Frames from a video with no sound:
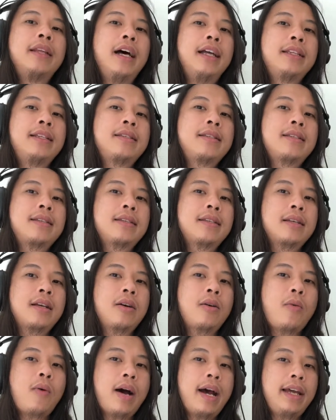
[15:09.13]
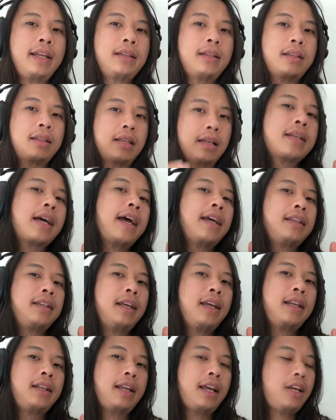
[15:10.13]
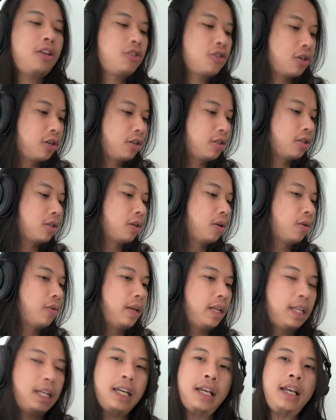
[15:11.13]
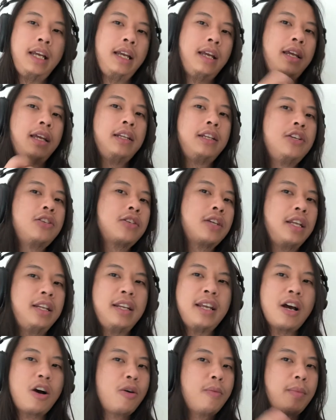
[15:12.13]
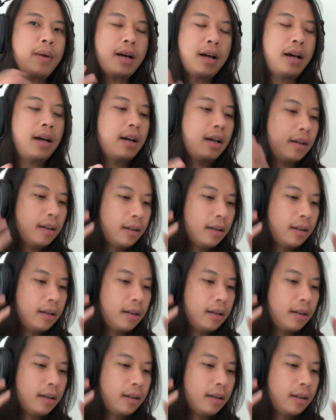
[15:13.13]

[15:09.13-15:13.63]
That's quite tight in nature. So, hindi ako ma...